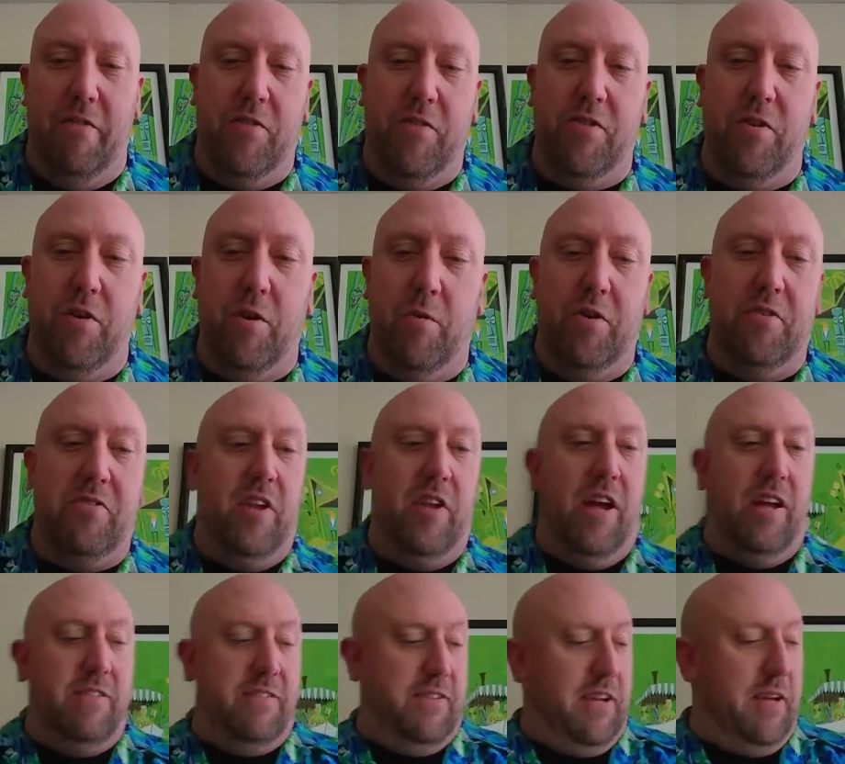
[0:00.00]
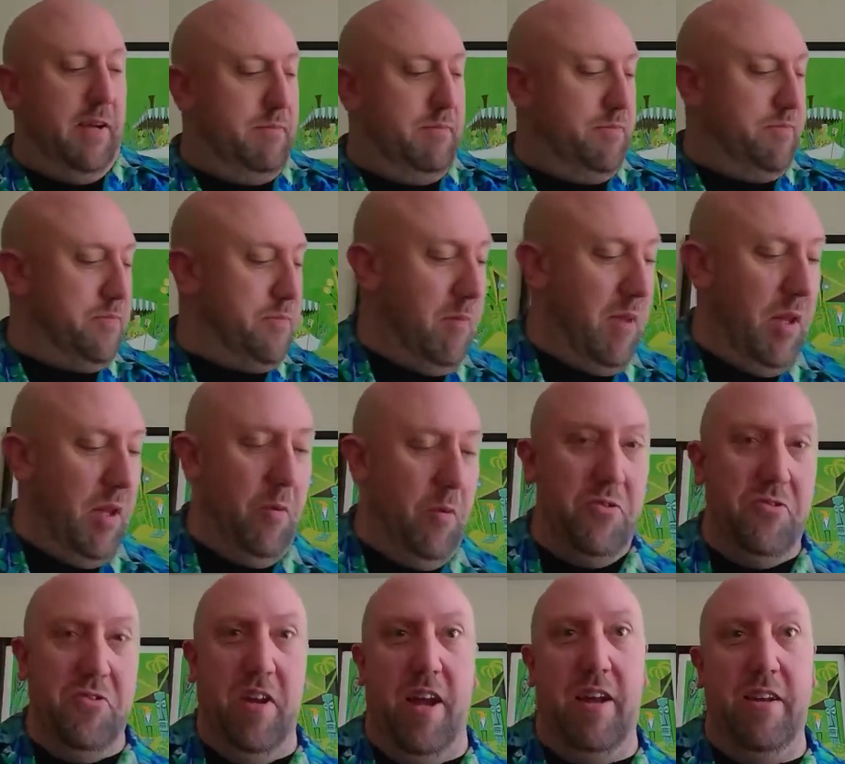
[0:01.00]
So it was not um, it
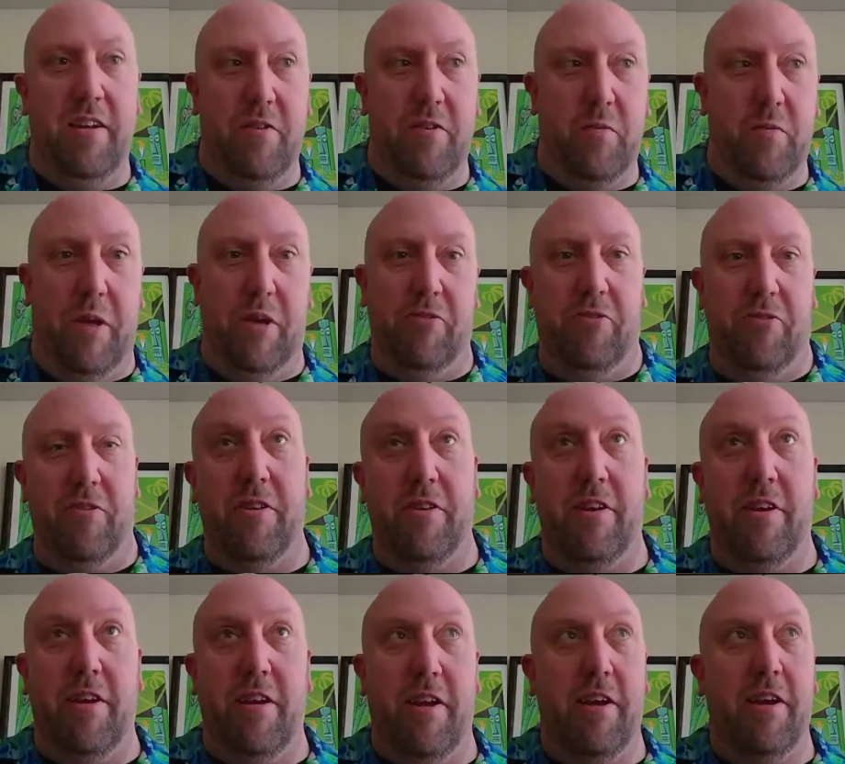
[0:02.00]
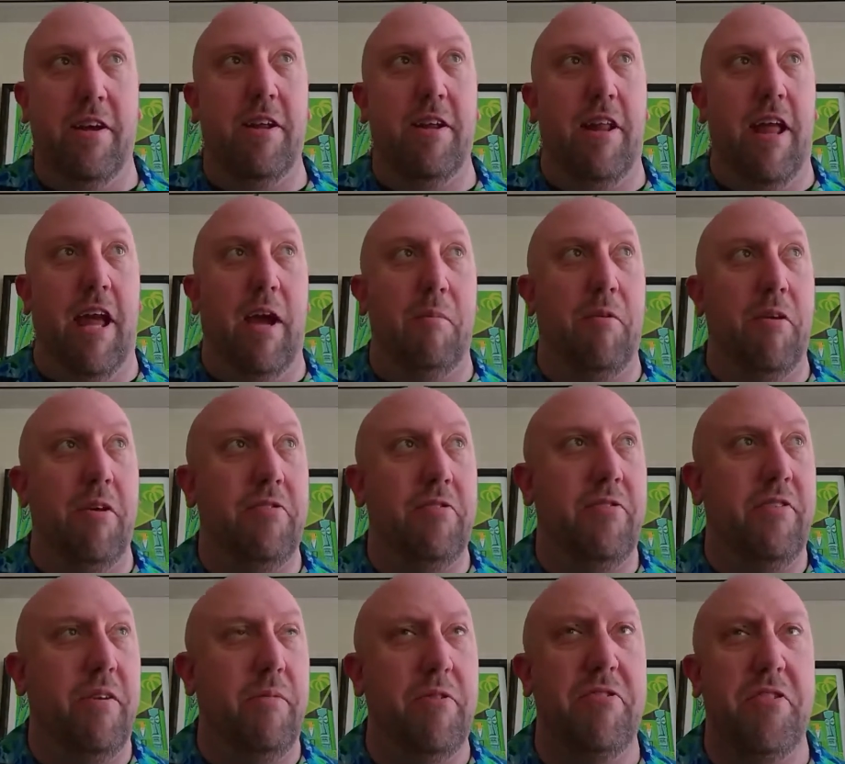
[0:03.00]
was not especially
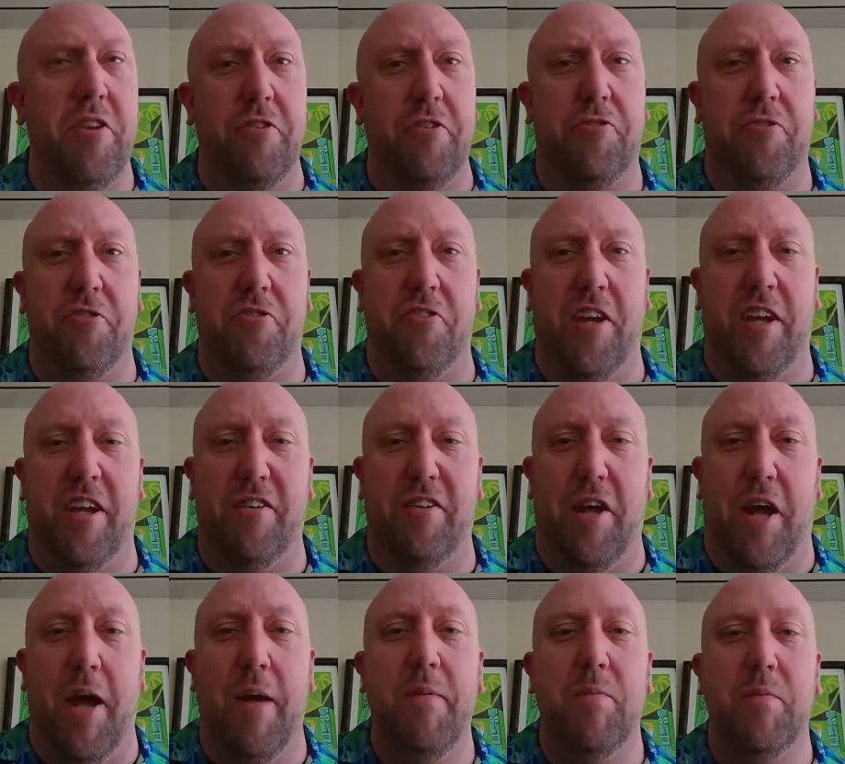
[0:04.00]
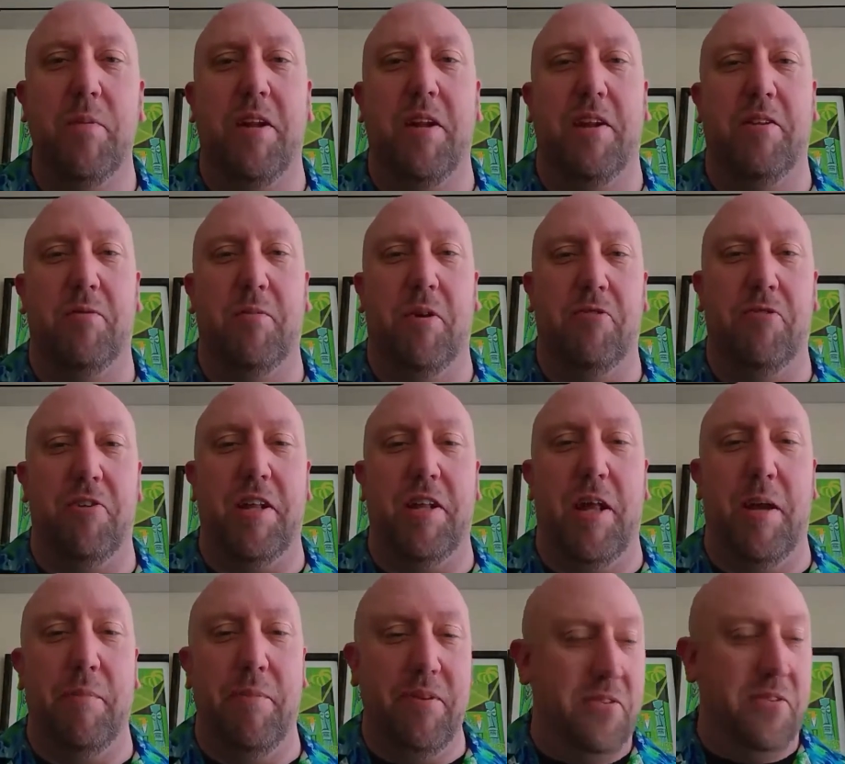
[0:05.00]
glamorous. It was interesting at times, but not especially
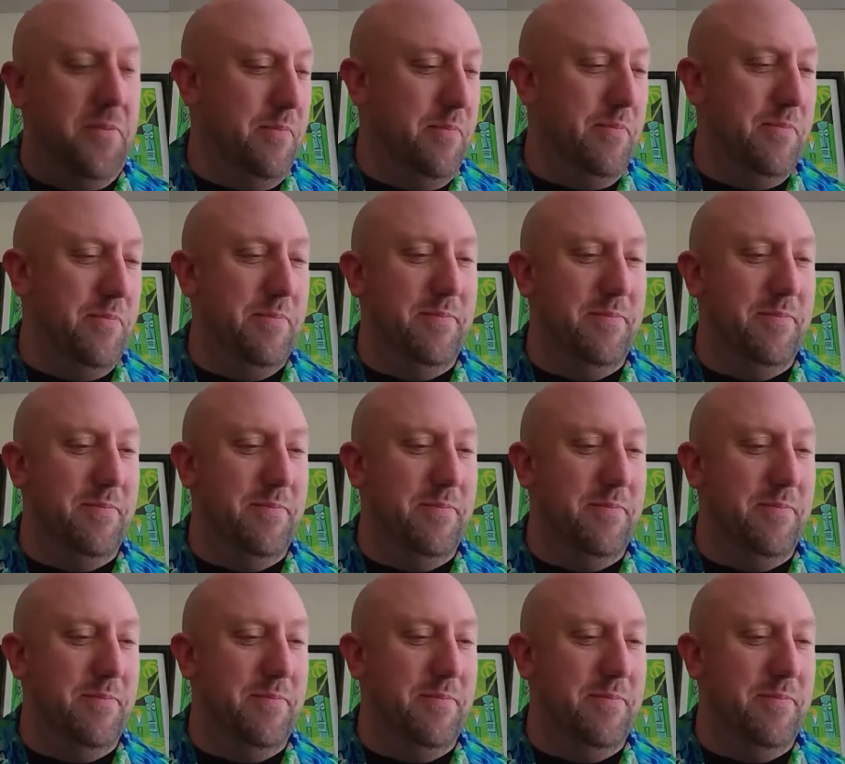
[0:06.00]
glamorous.